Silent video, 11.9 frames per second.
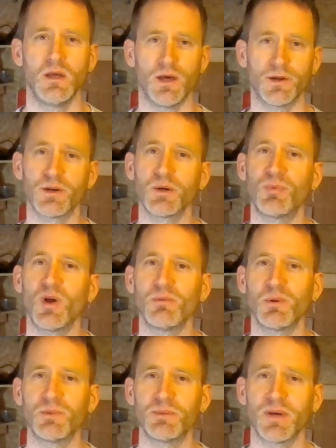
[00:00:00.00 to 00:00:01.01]
Another
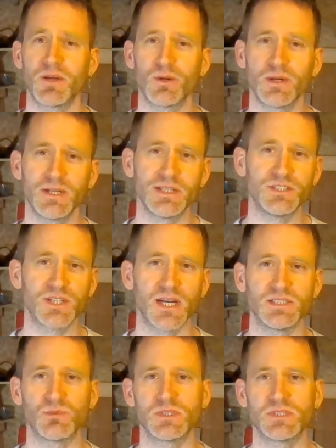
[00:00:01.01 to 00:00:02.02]
problem with my earlier
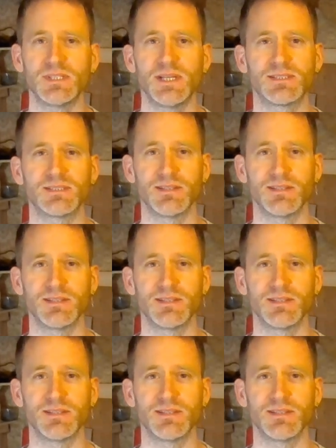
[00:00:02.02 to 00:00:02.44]
designs was that